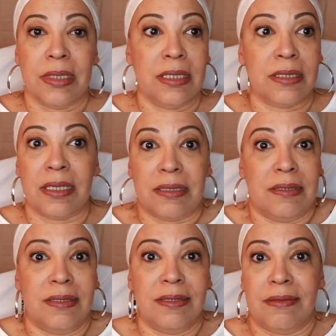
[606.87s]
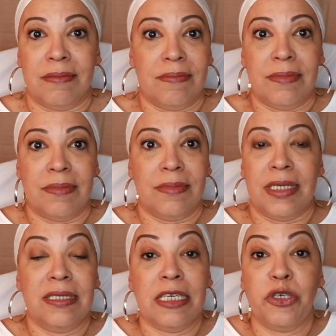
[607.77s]
He said,
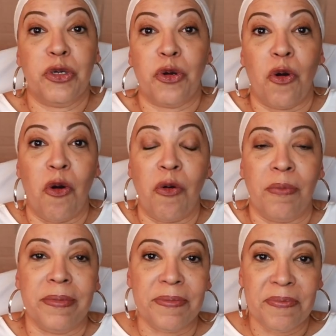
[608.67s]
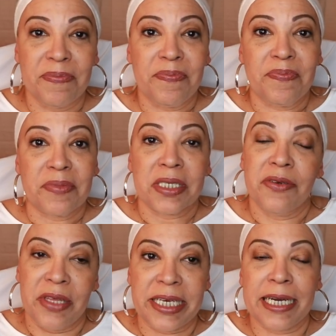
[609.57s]
you could go home.
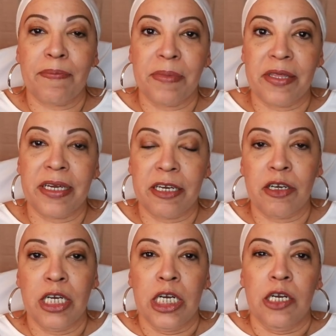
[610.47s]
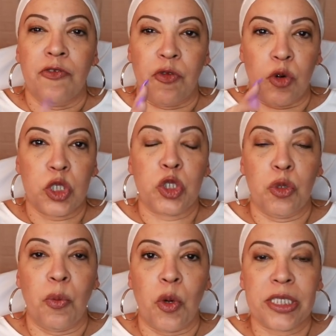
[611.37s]
They kept me there for
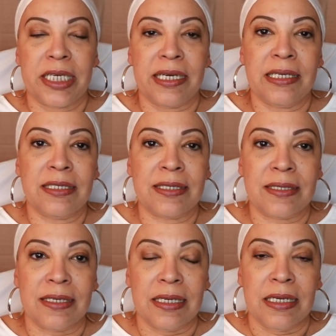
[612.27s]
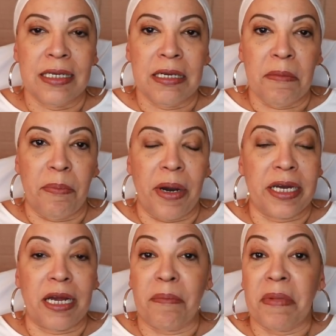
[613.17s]
2 more days,
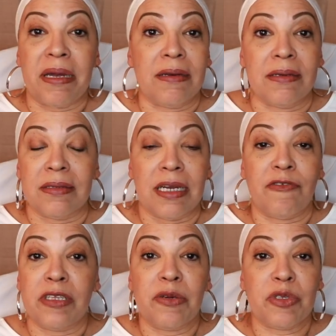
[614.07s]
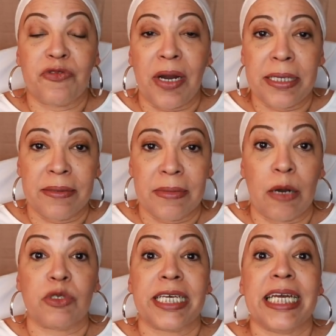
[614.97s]
but everything was fine.
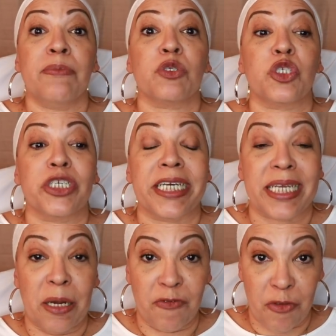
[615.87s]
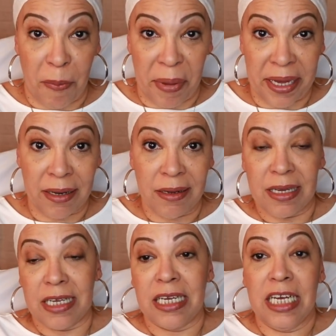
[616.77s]
I was able to get up from bed
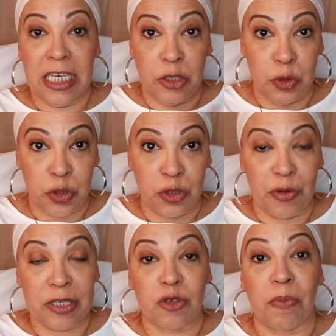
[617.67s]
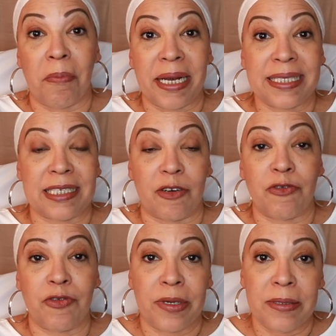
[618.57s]
and use the restroom
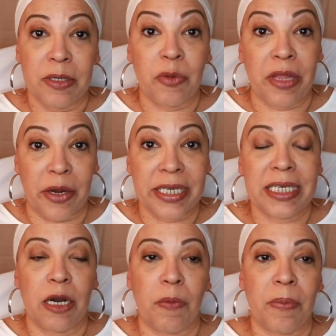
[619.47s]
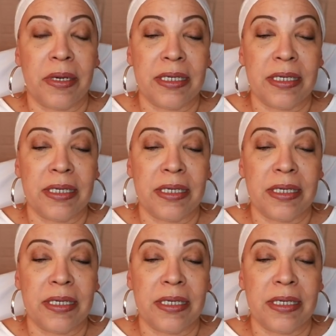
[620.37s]
myself without any help.